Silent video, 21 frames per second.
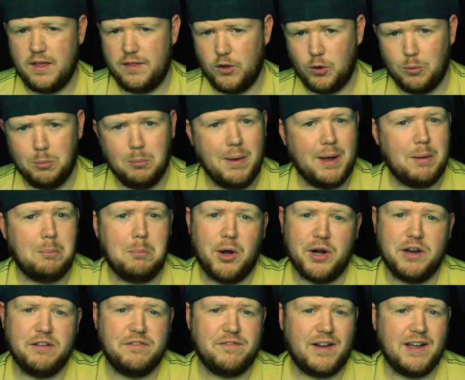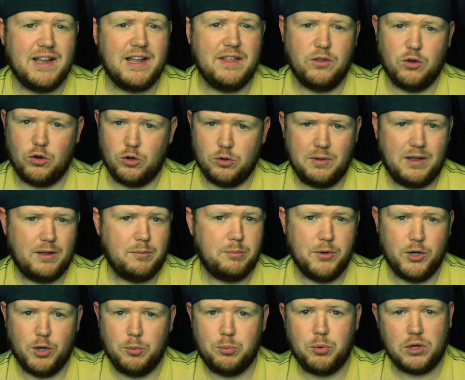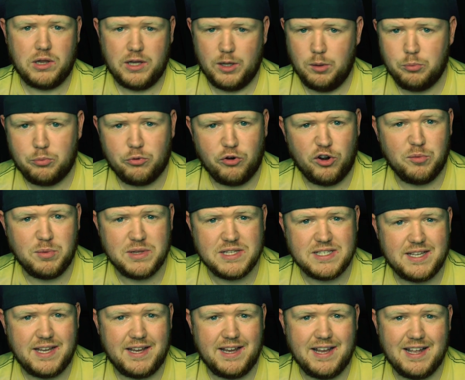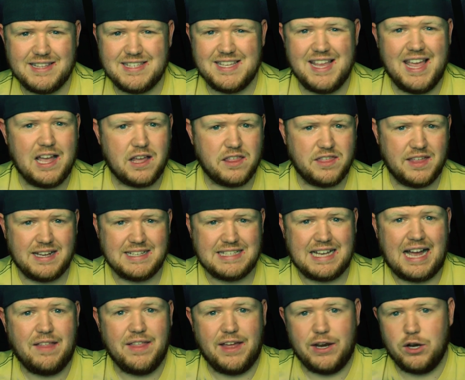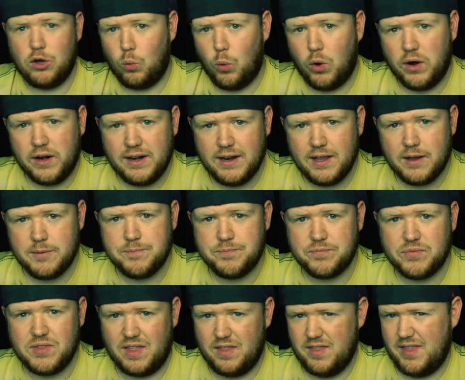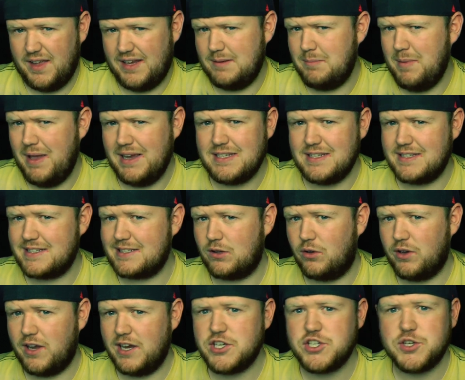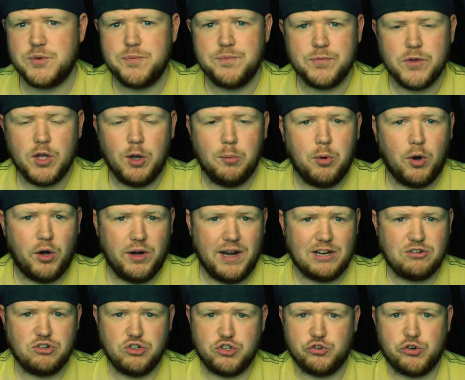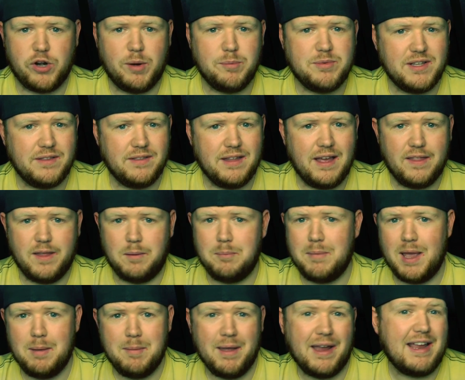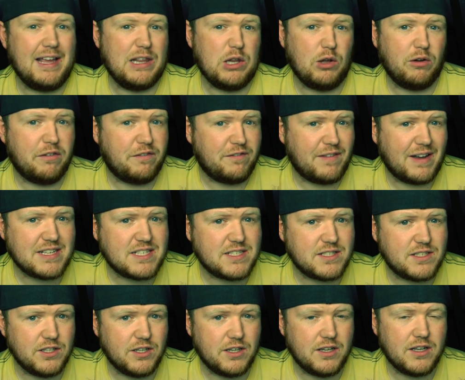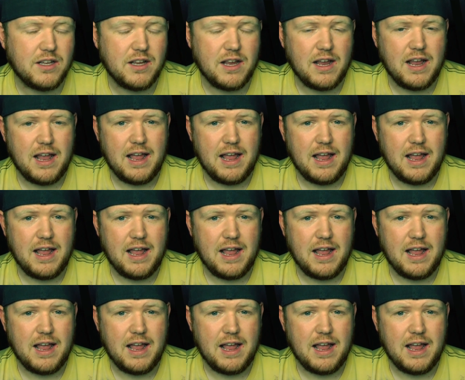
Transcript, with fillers: they'll modify it, they'll you know put the improvements here, take things out they don't want in it, that I think makes it sluggish. Put an extra script in there that may make it a little faster